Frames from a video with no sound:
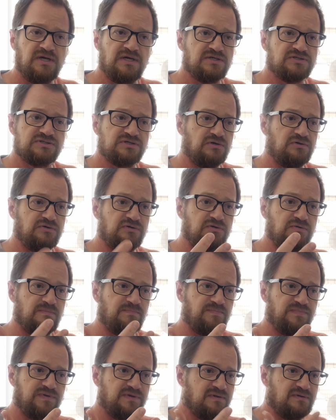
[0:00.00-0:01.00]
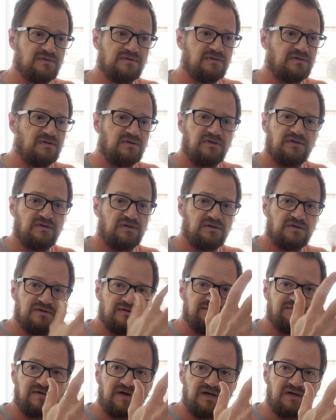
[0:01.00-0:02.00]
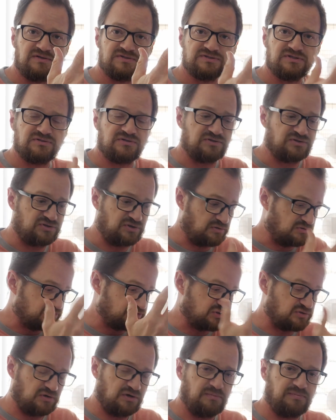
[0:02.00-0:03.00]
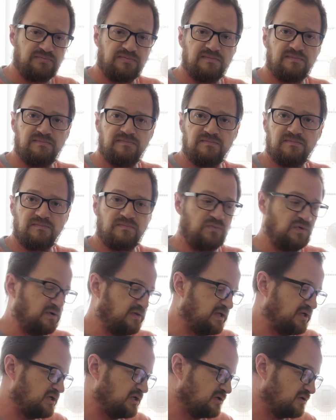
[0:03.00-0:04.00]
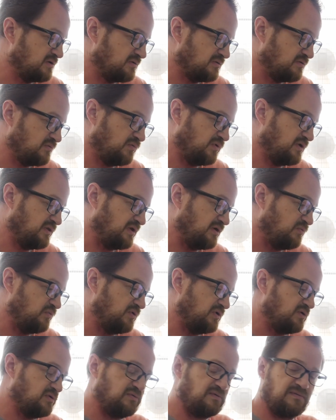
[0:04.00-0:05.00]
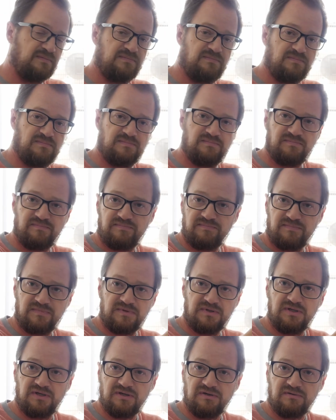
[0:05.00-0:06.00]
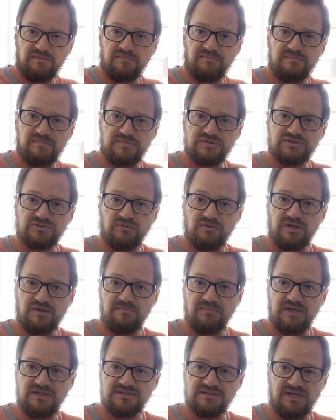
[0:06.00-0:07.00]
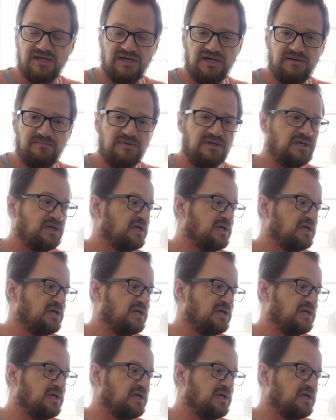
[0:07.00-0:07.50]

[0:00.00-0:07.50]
So your files don't show up where they would, sorting by time.